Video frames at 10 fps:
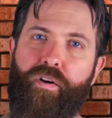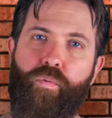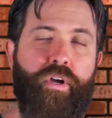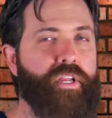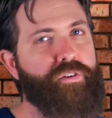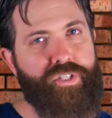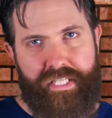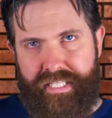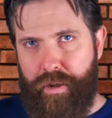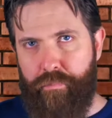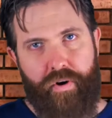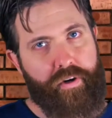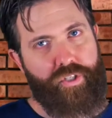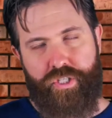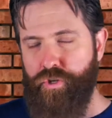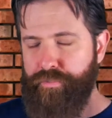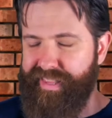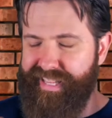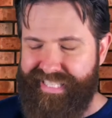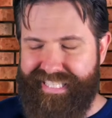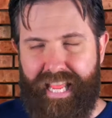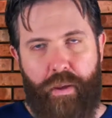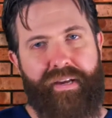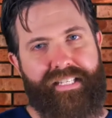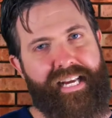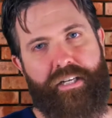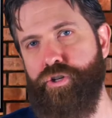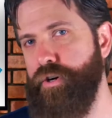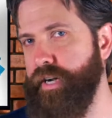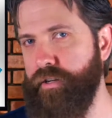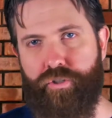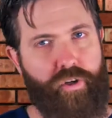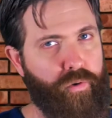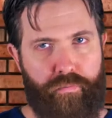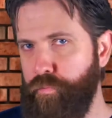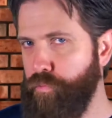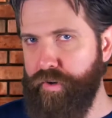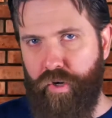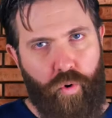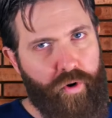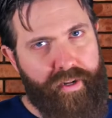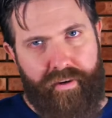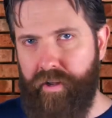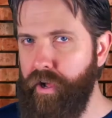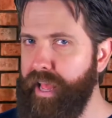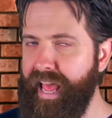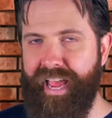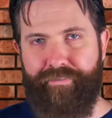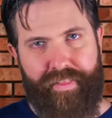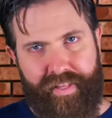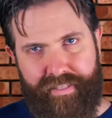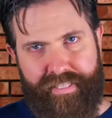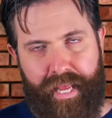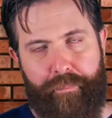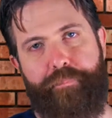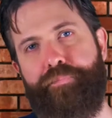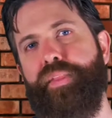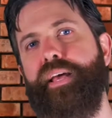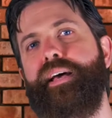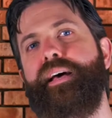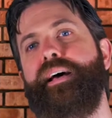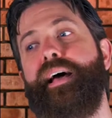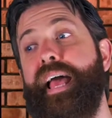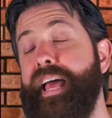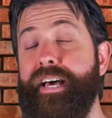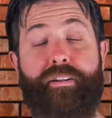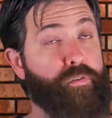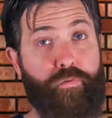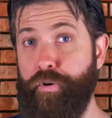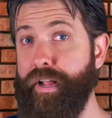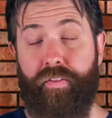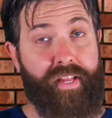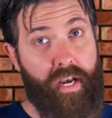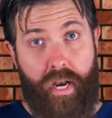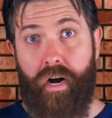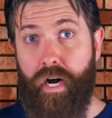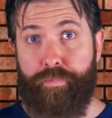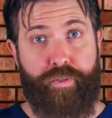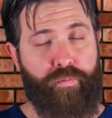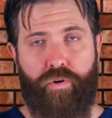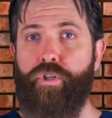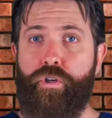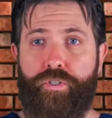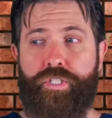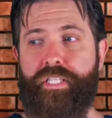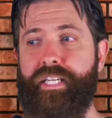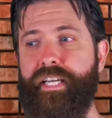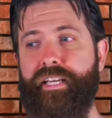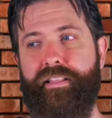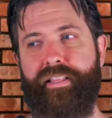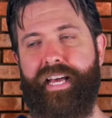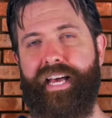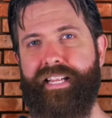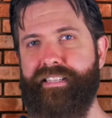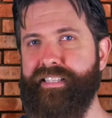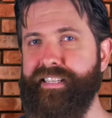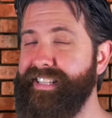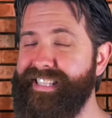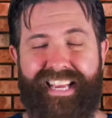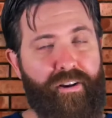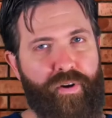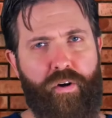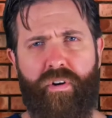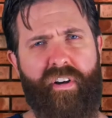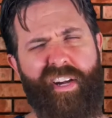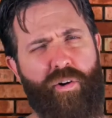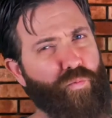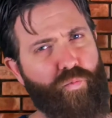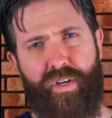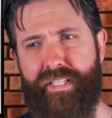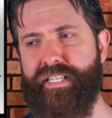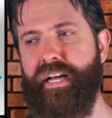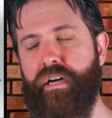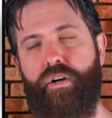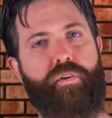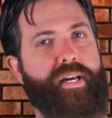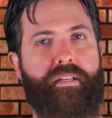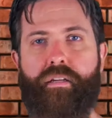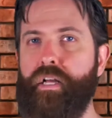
we're going to use the same markers. It's going to be the same exact trial, so recorded, everything the same, and frankly not optimal. You'll see that the data recorded here was not great.